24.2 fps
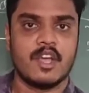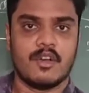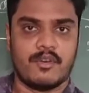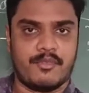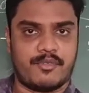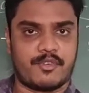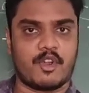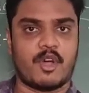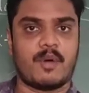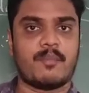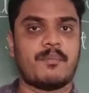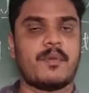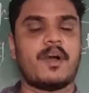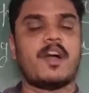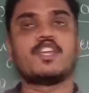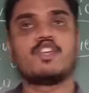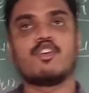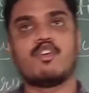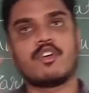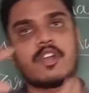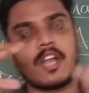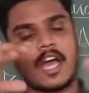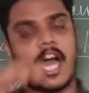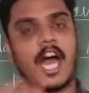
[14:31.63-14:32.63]
from
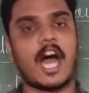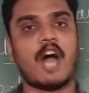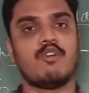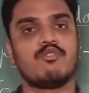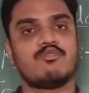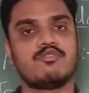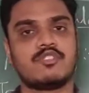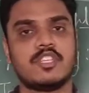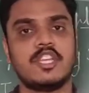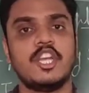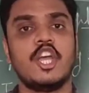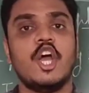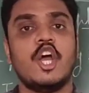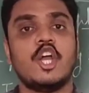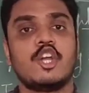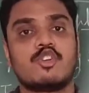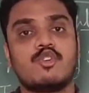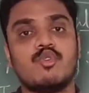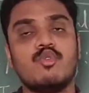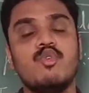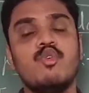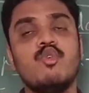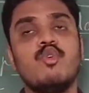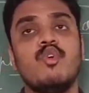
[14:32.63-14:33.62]
your house
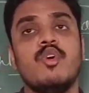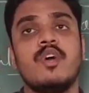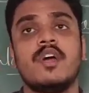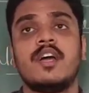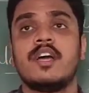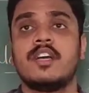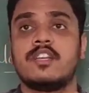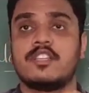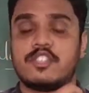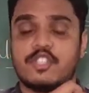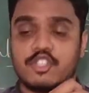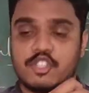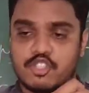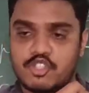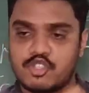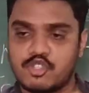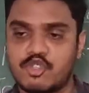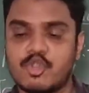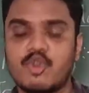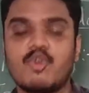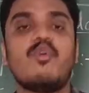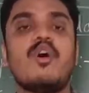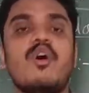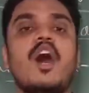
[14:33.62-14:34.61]
to
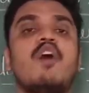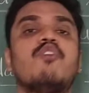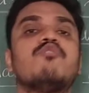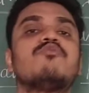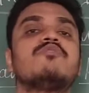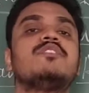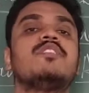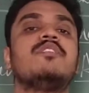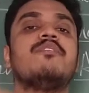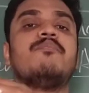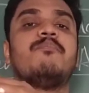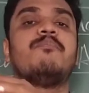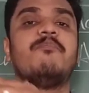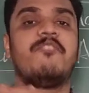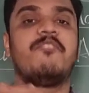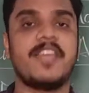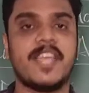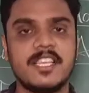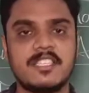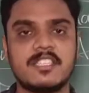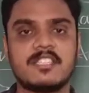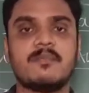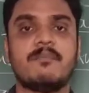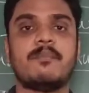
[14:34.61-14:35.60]
throw out the
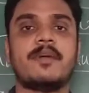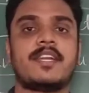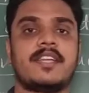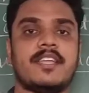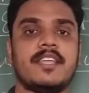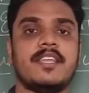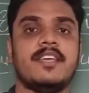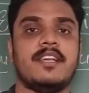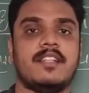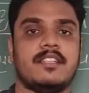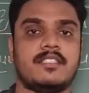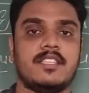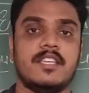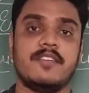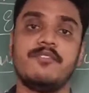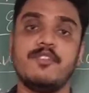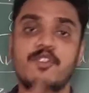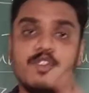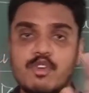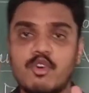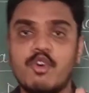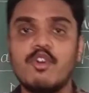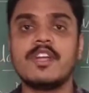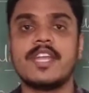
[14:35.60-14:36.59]
waste materials, if
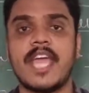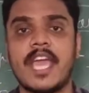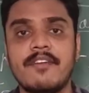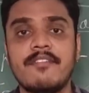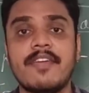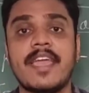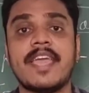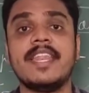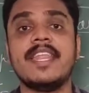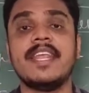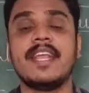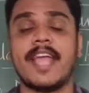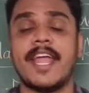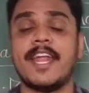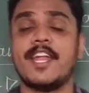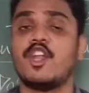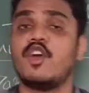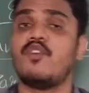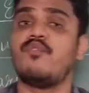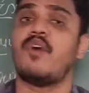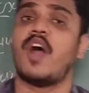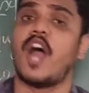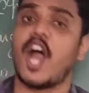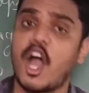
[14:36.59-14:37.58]
you don't have any kind
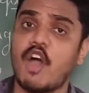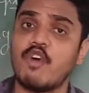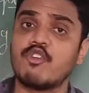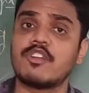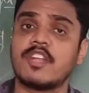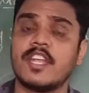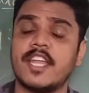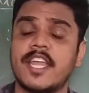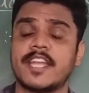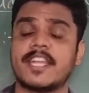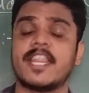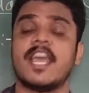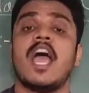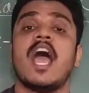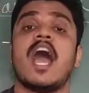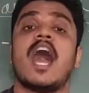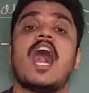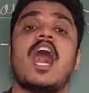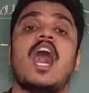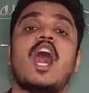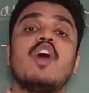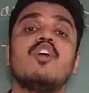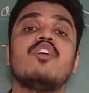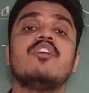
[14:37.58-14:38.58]
of
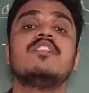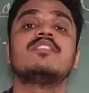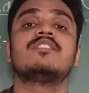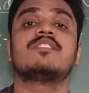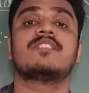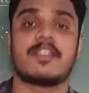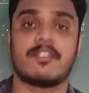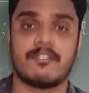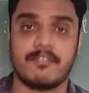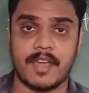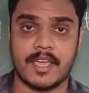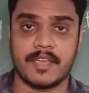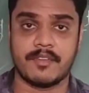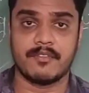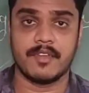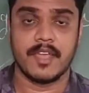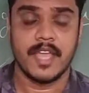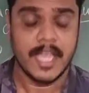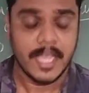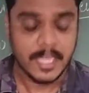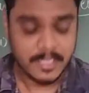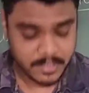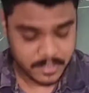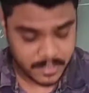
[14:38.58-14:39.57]
outlet, how you will survive?
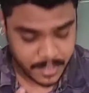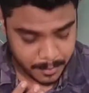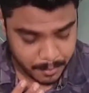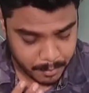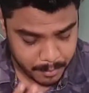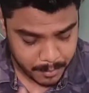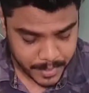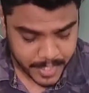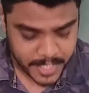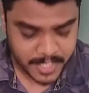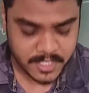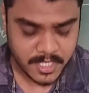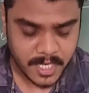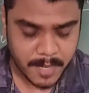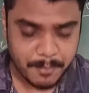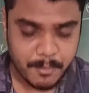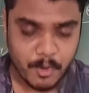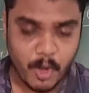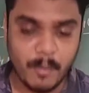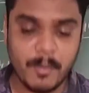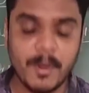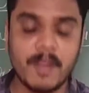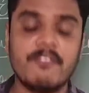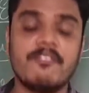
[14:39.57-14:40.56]
The major
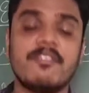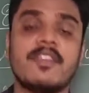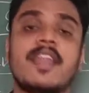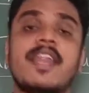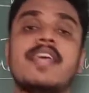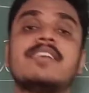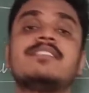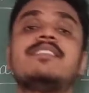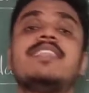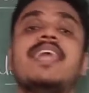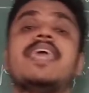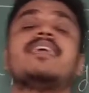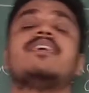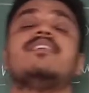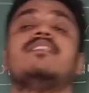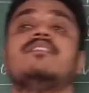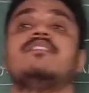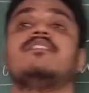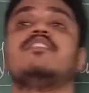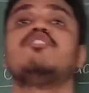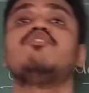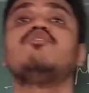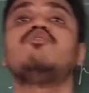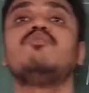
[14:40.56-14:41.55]
problem there is like
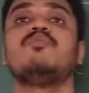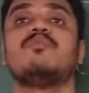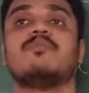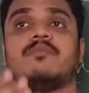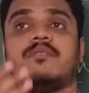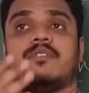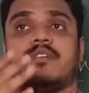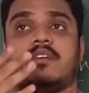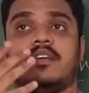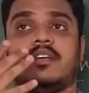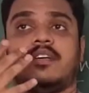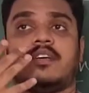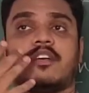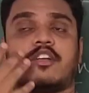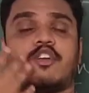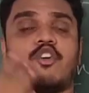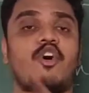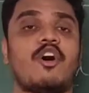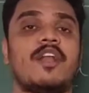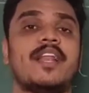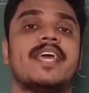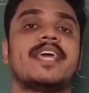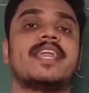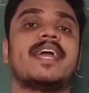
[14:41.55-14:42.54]

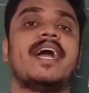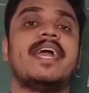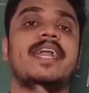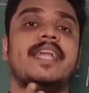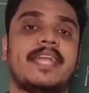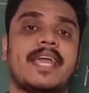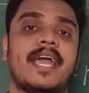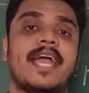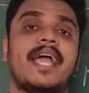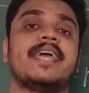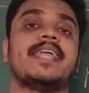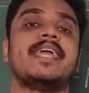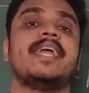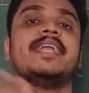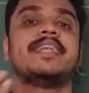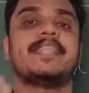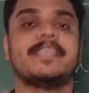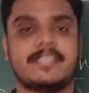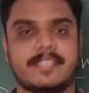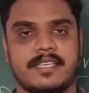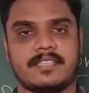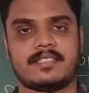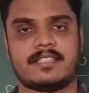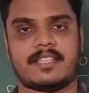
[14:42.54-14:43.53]
cholera and diarrhea and
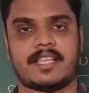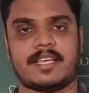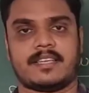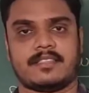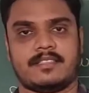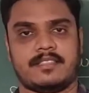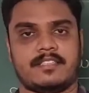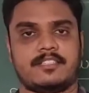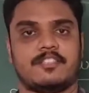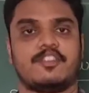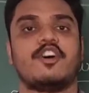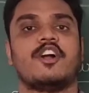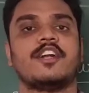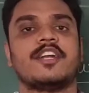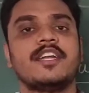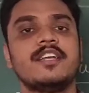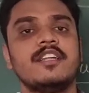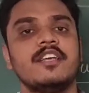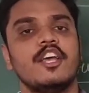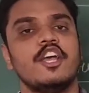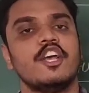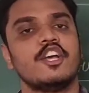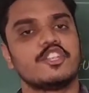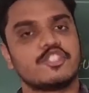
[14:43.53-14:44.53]
disease. Got
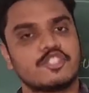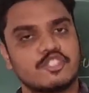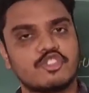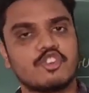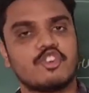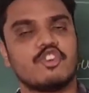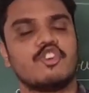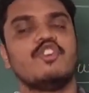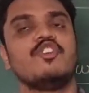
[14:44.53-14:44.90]
it? So